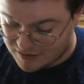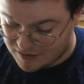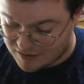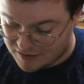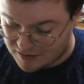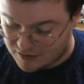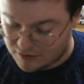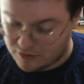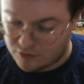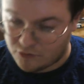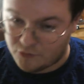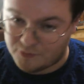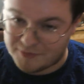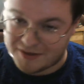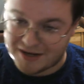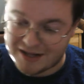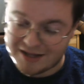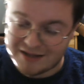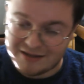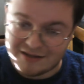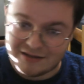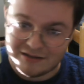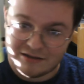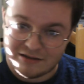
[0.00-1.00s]

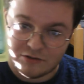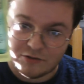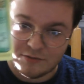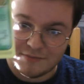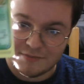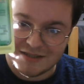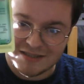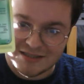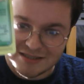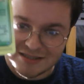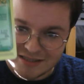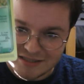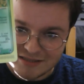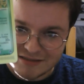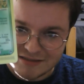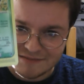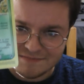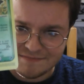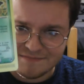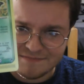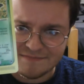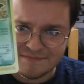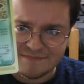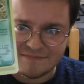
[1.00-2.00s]
Loomis,
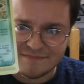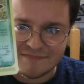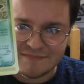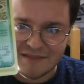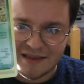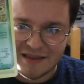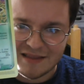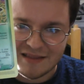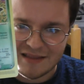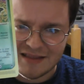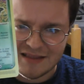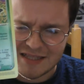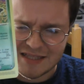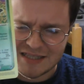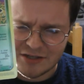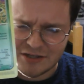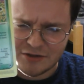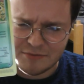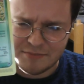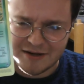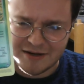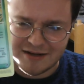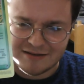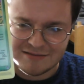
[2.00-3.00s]
I think that's how you
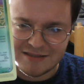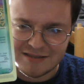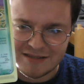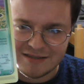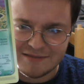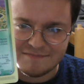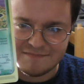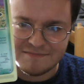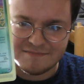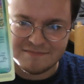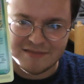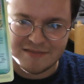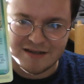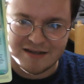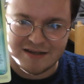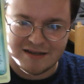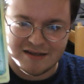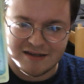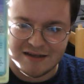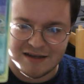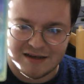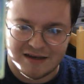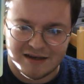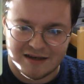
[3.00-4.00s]
pronounce it.
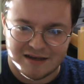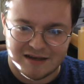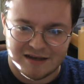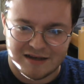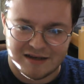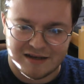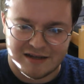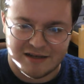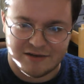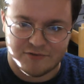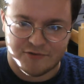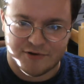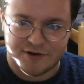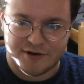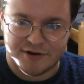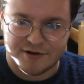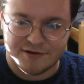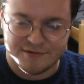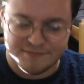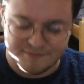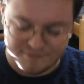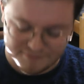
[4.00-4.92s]
Again, e-reader.